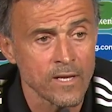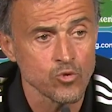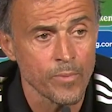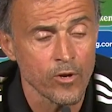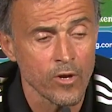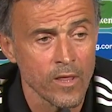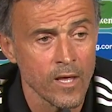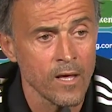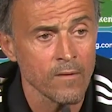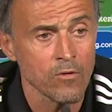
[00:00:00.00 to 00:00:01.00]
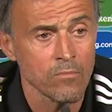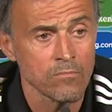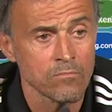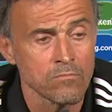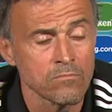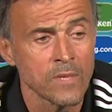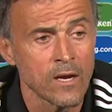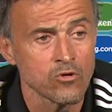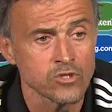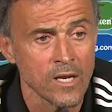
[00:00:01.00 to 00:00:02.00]
We obviously need
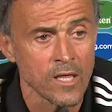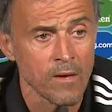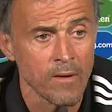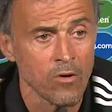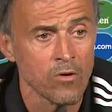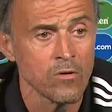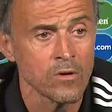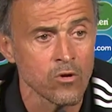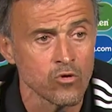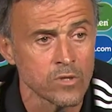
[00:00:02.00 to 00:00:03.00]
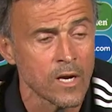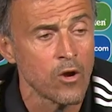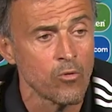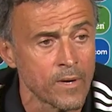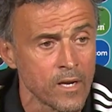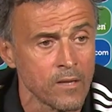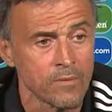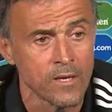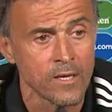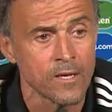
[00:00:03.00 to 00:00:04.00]
our defenders to have
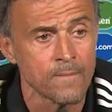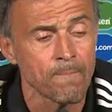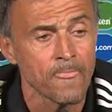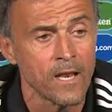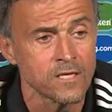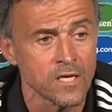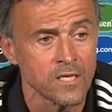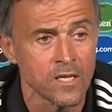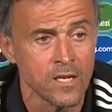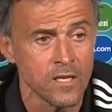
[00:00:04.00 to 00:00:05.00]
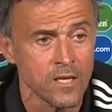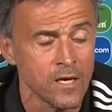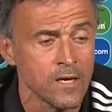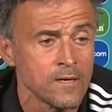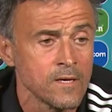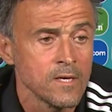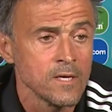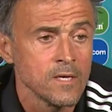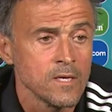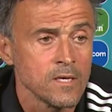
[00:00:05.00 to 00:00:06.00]
composure in order to bring
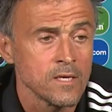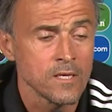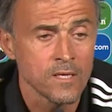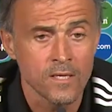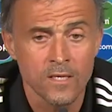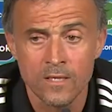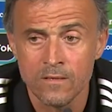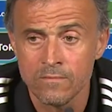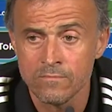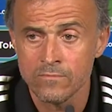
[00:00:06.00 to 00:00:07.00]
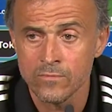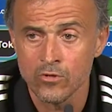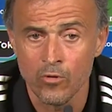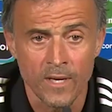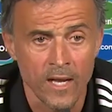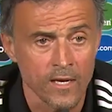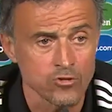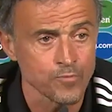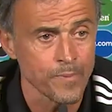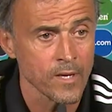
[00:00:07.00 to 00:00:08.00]
the ball out and pick up that
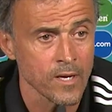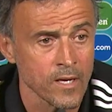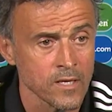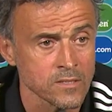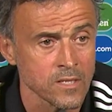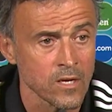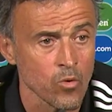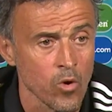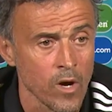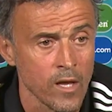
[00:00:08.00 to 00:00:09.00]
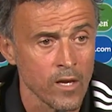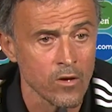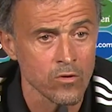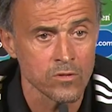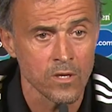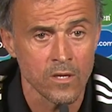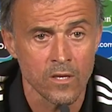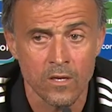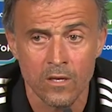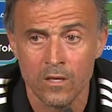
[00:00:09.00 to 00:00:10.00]
free man within the midfield
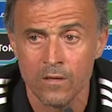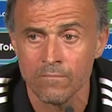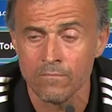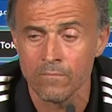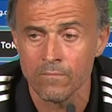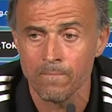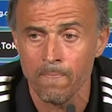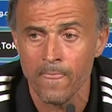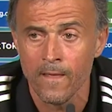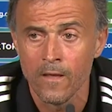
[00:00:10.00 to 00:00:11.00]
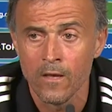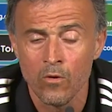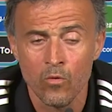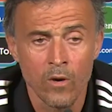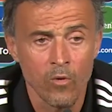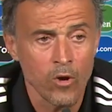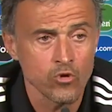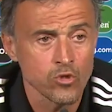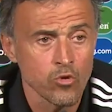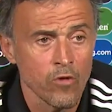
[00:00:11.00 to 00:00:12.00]
line. He is strong
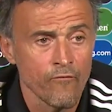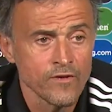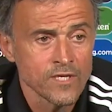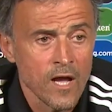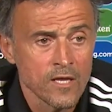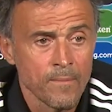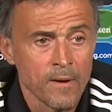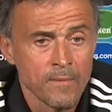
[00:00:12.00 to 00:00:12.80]
in the air, he can play with